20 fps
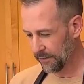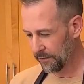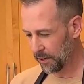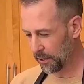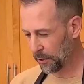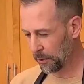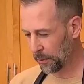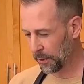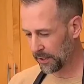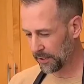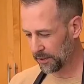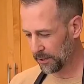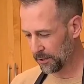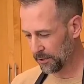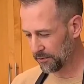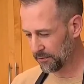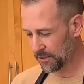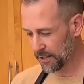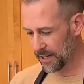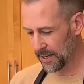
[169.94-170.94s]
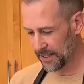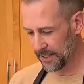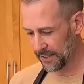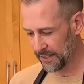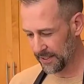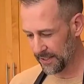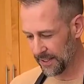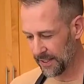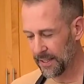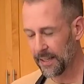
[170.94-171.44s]
Give it a quick little
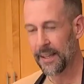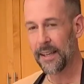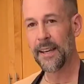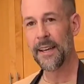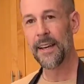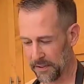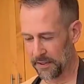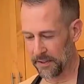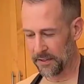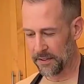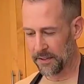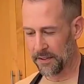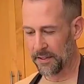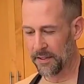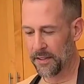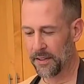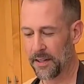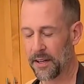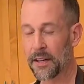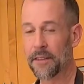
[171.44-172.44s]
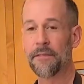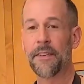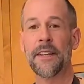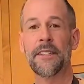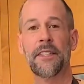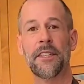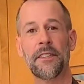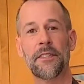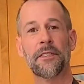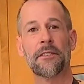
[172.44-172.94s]
fry. Our
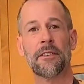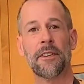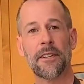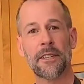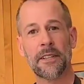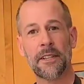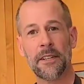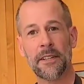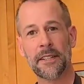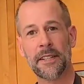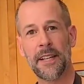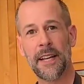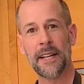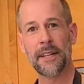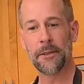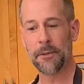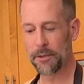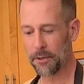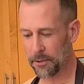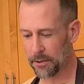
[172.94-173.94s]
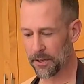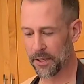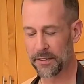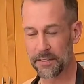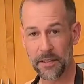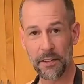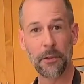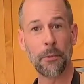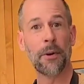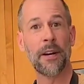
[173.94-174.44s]
veggies are all cooked now
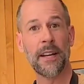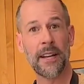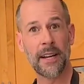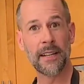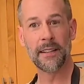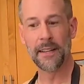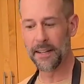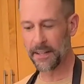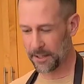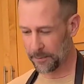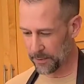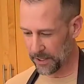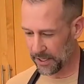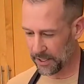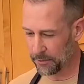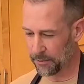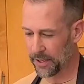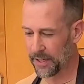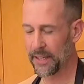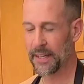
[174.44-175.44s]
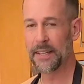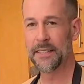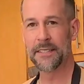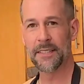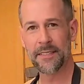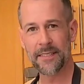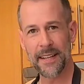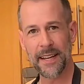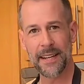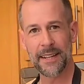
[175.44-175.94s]
according to the way I like them anyway. I
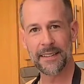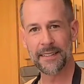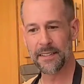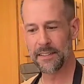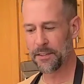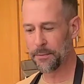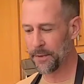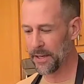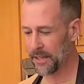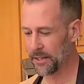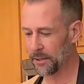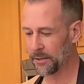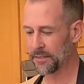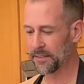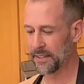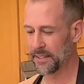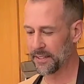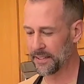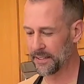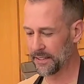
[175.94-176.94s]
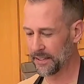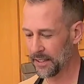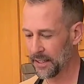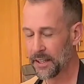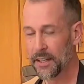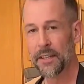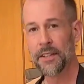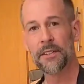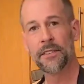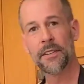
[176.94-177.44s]
just added the tomatoes in,
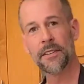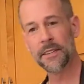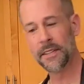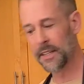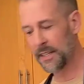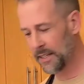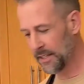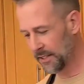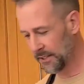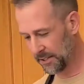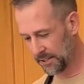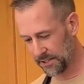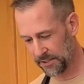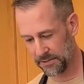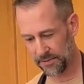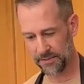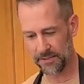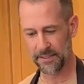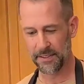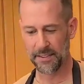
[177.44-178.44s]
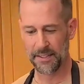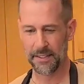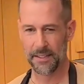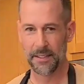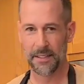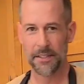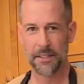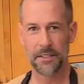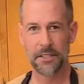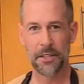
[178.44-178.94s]
turned the heat off,
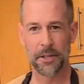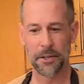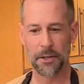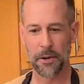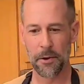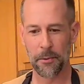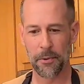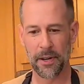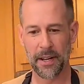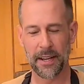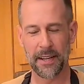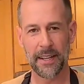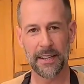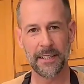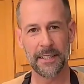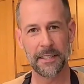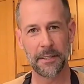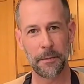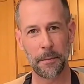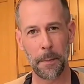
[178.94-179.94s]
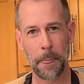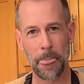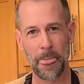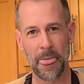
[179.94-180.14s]
show you what I got.